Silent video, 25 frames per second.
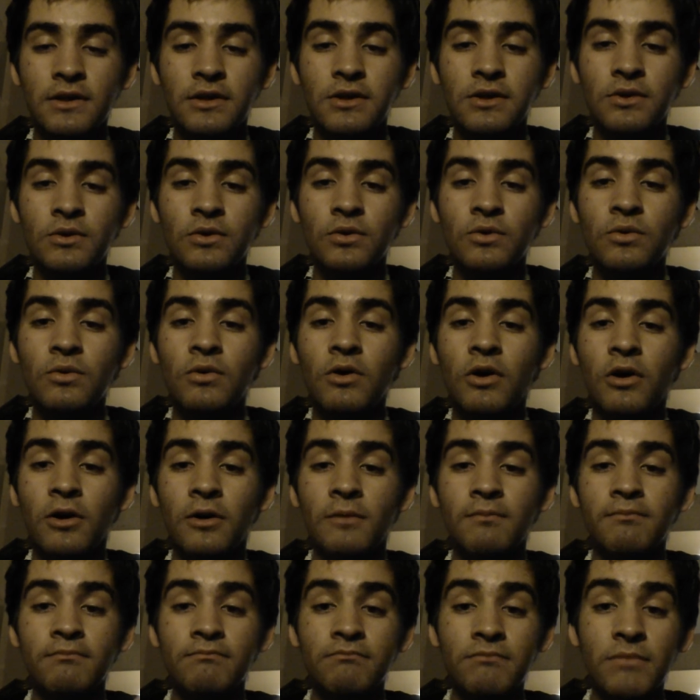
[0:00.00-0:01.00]
you
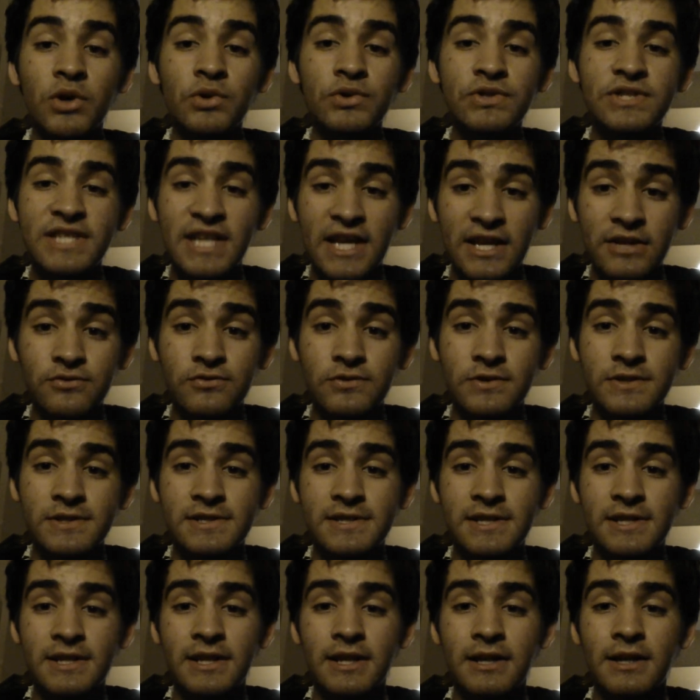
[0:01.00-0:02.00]
are most
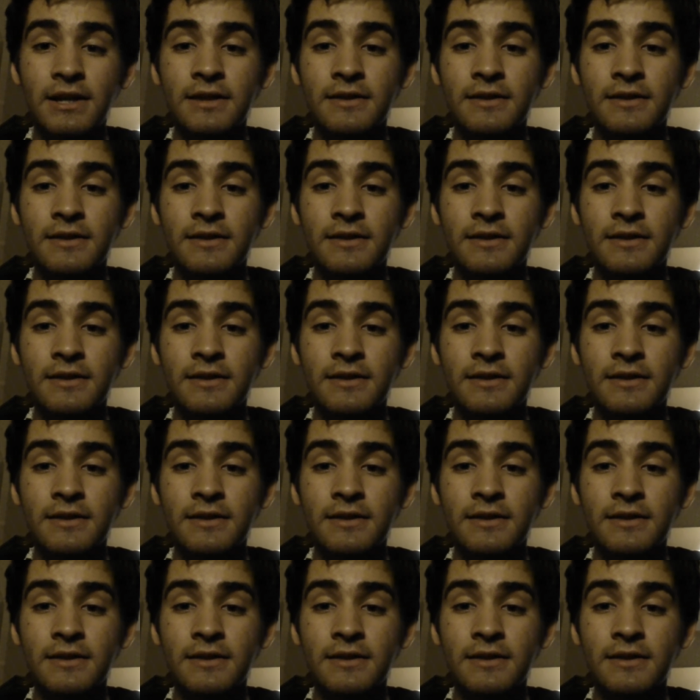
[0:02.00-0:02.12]
interested in